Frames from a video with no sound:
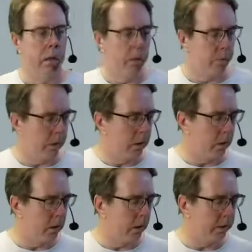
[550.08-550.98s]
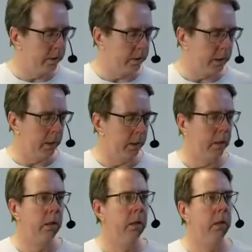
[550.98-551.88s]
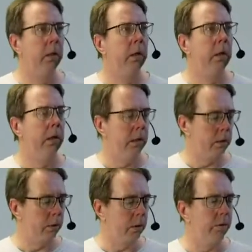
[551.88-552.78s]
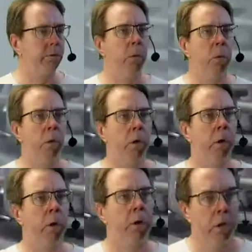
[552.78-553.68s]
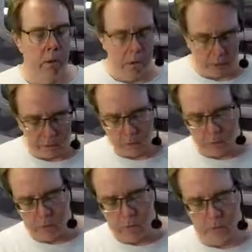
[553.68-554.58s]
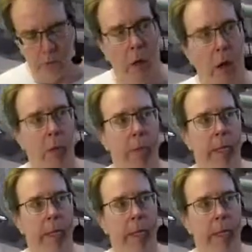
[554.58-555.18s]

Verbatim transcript: There we go. Let's uh, let's look at four. So onto